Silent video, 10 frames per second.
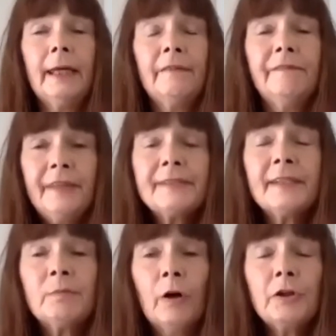if this
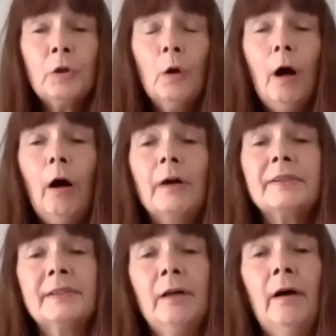is what your heart
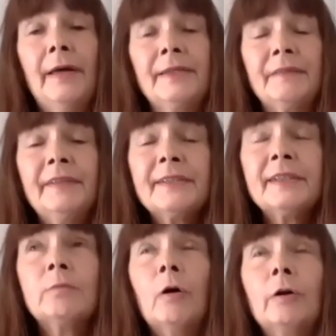desires, if this
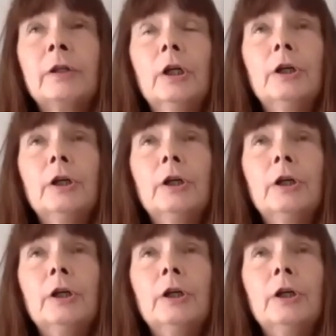is what